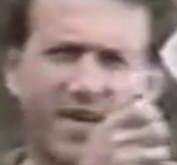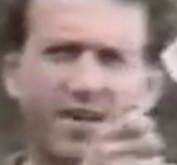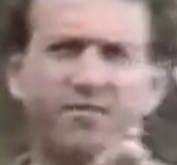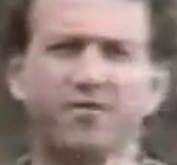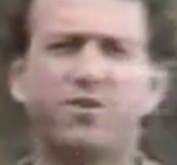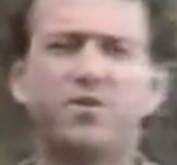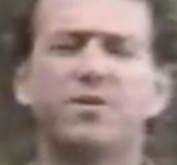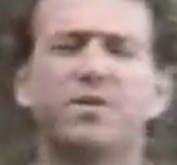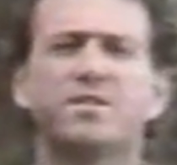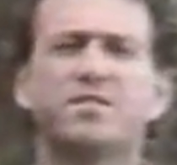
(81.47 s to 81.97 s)
If
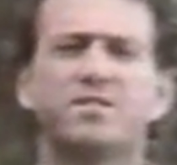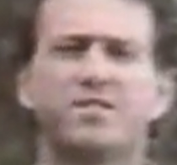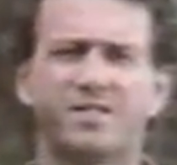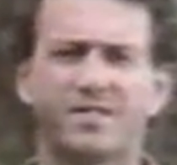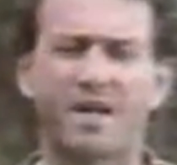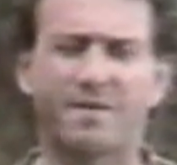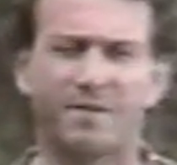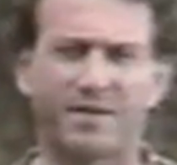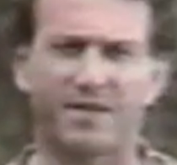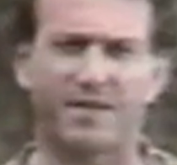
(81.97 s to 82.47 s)
you can
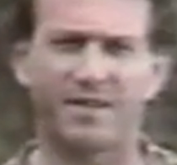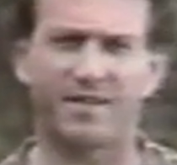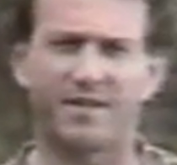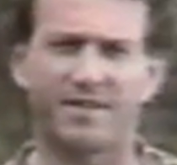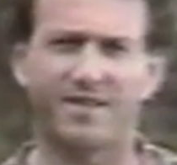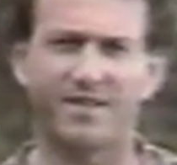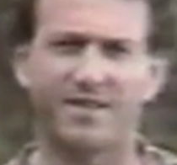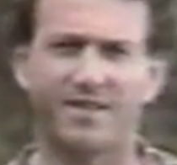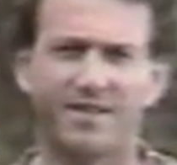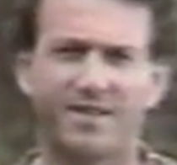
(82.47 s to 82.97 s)
stomach it,
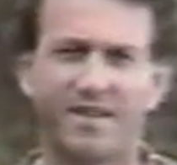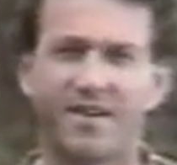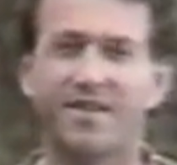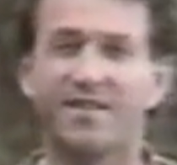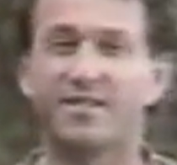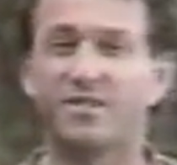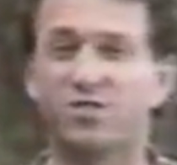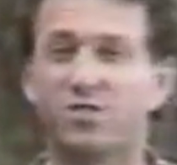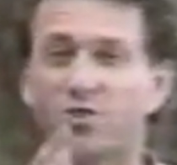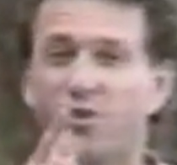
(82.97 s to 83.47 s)

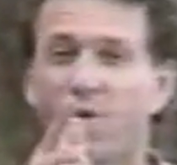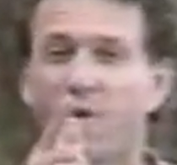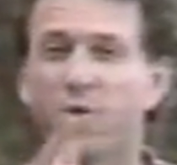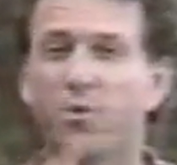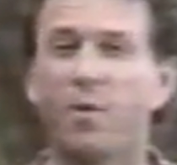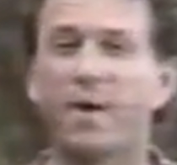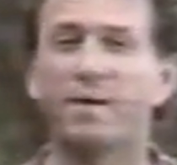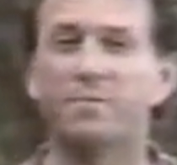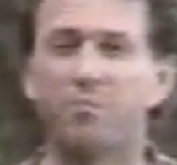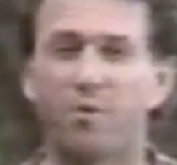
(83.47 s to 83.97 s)
then score
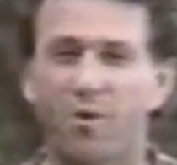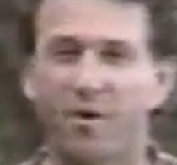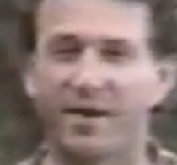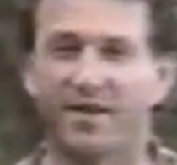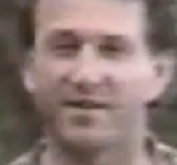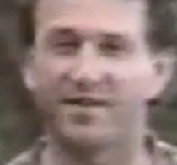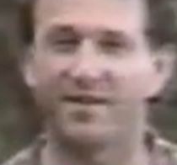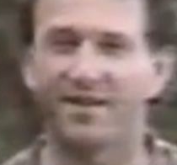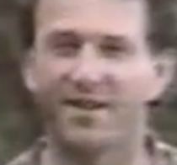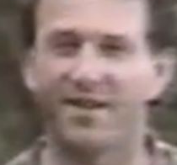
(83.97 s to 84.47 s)
one
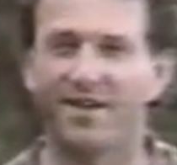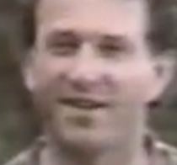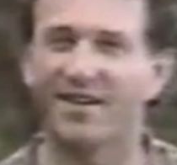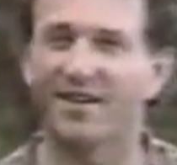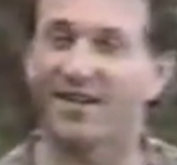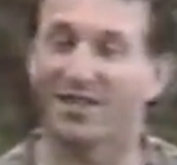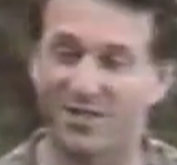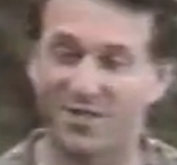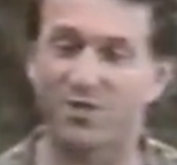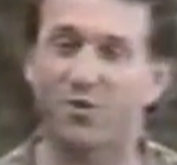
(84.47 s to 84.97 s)
point,
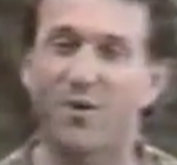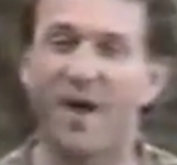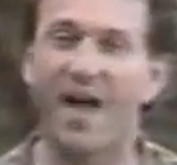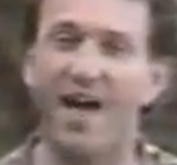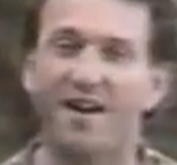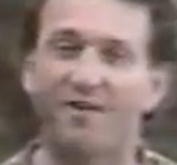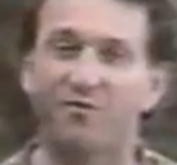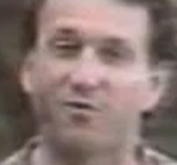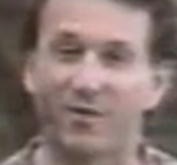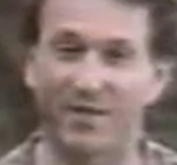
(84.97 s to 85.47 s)
because you
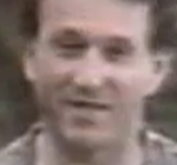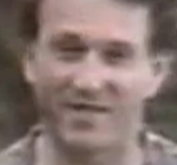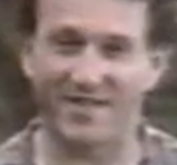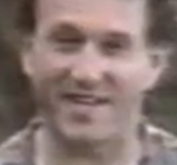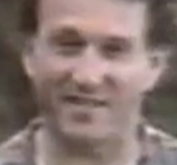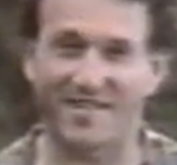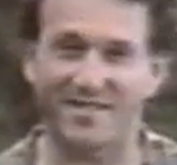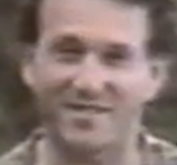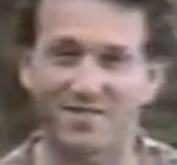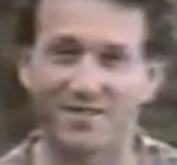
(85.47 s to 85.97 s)
have what it
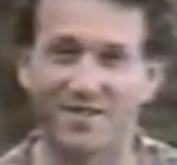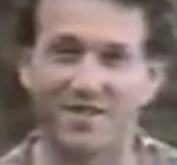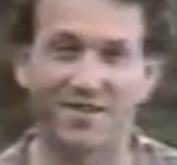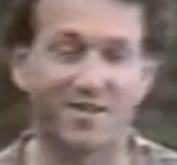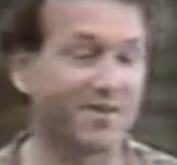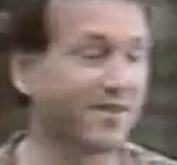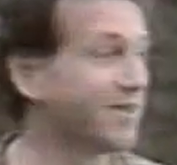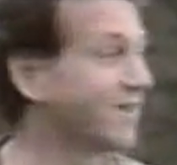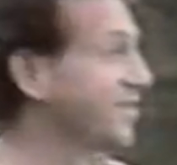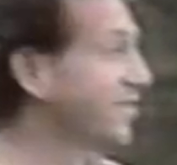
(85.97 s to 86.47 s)
takes
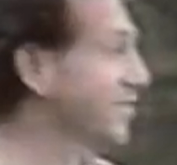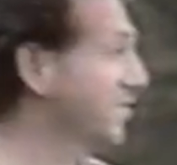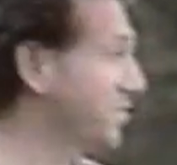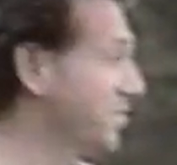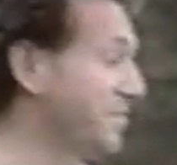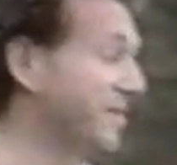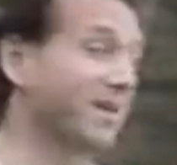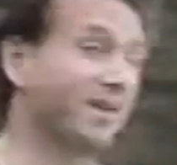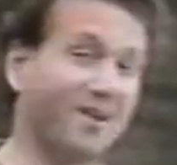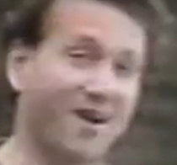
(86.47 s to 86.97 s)
to
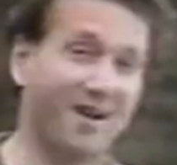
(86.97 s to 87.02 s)
be a